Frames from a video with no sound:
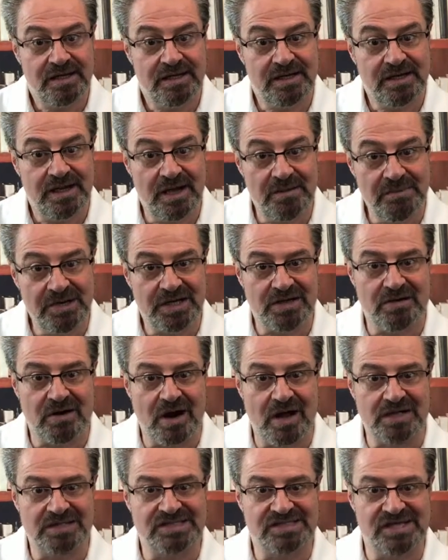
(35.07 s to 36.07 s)
come
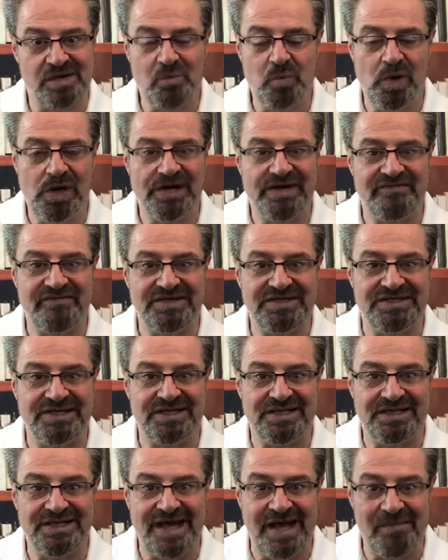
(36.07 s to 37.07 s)
across somewhat of a
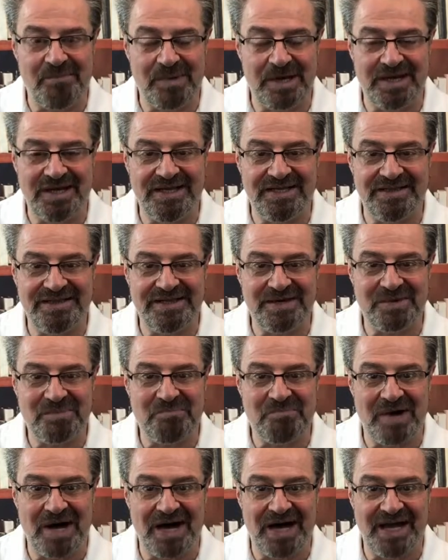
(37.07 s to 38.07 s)
dilemma in their
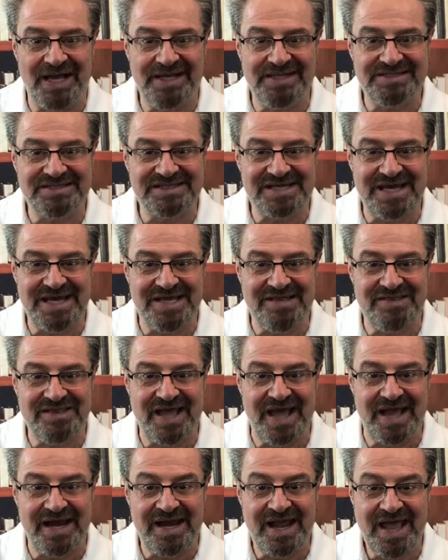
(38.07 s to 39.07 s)
minds in
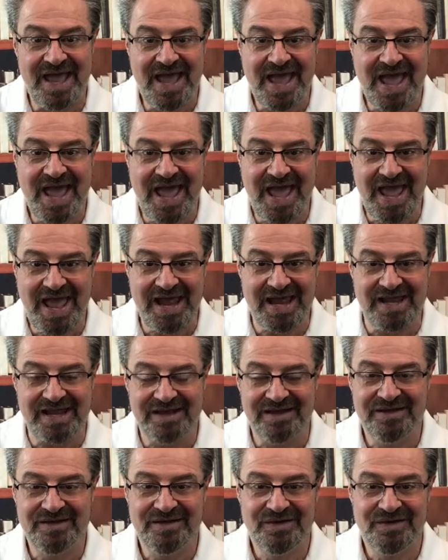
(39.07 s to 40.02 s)
that, hey,